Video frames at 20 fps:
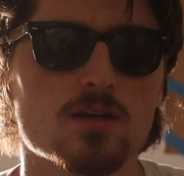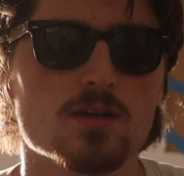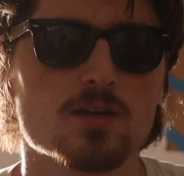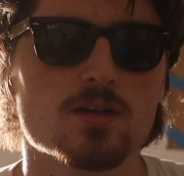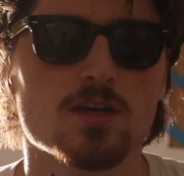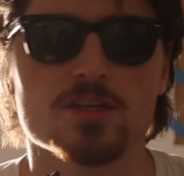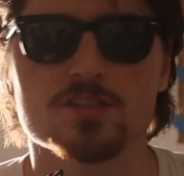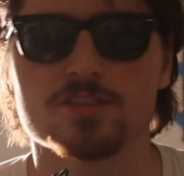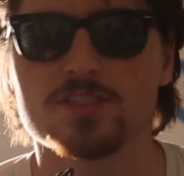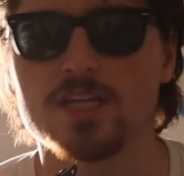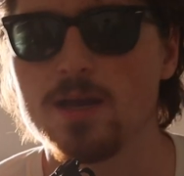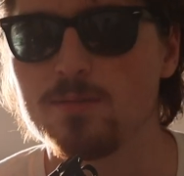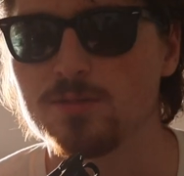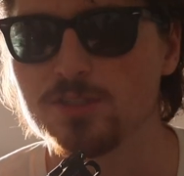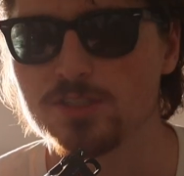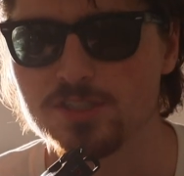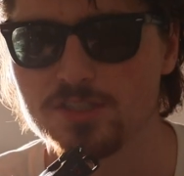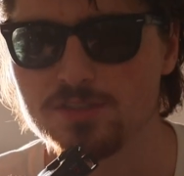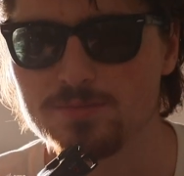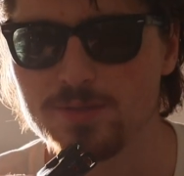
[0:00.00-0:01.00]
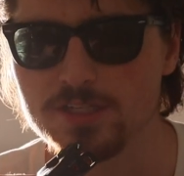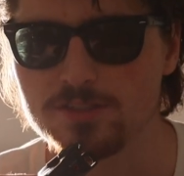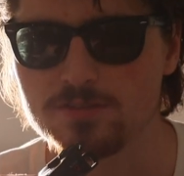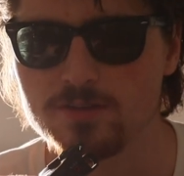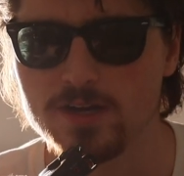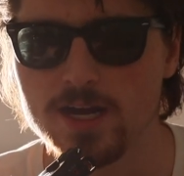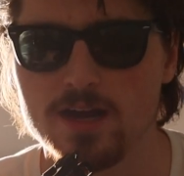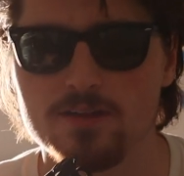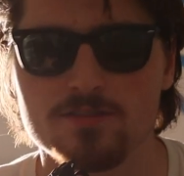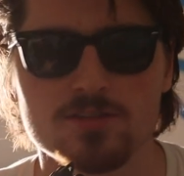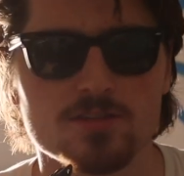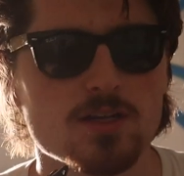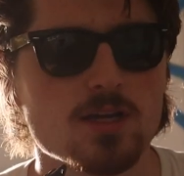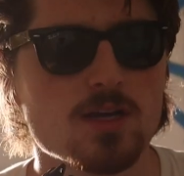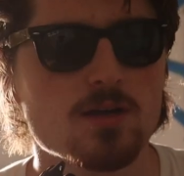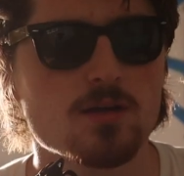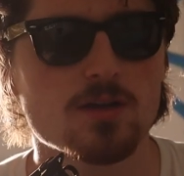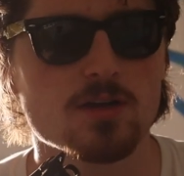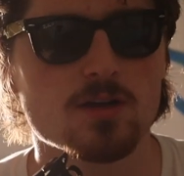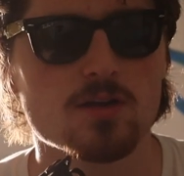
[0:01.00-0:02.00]
cause damage to spacecraft.
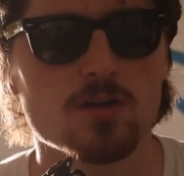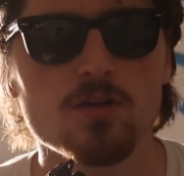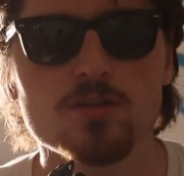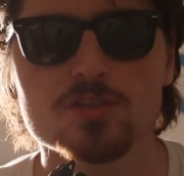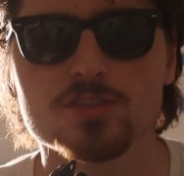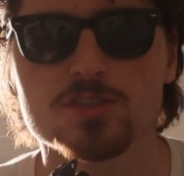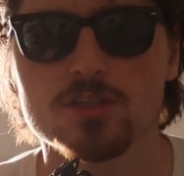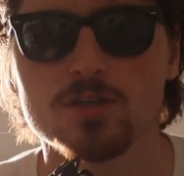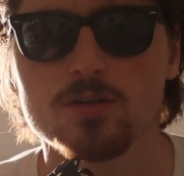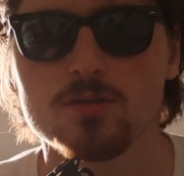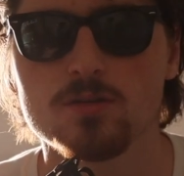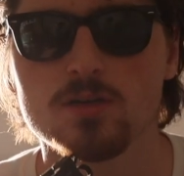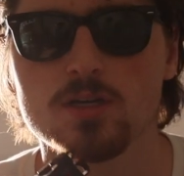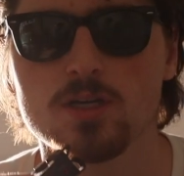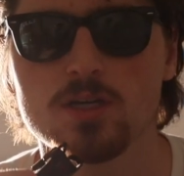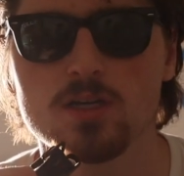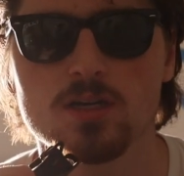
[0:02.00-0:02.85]
And it can also